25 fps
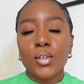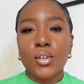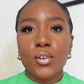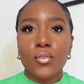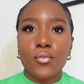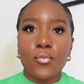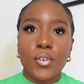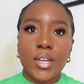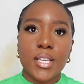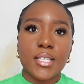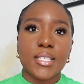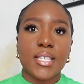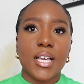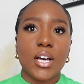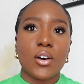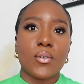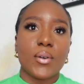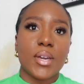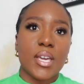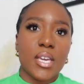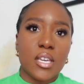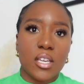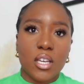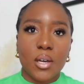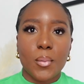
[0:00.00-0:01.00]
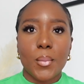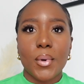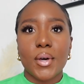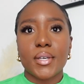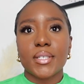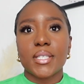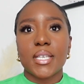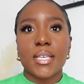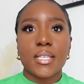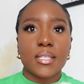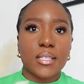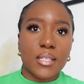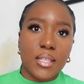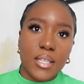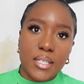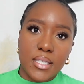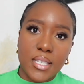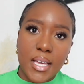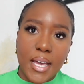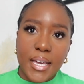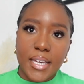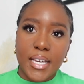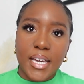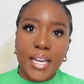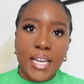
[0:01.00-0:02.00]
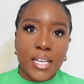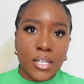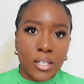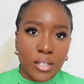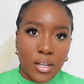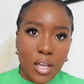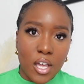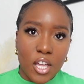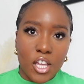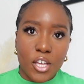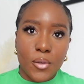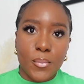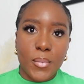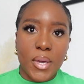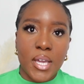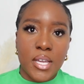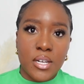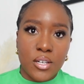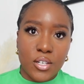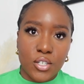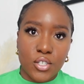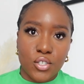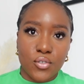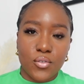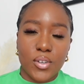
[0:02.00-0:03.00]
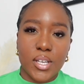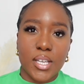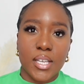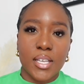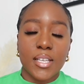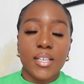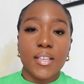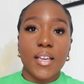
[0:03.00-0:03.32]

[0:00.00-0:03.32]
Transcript: retail, e-commerce into the tech industry,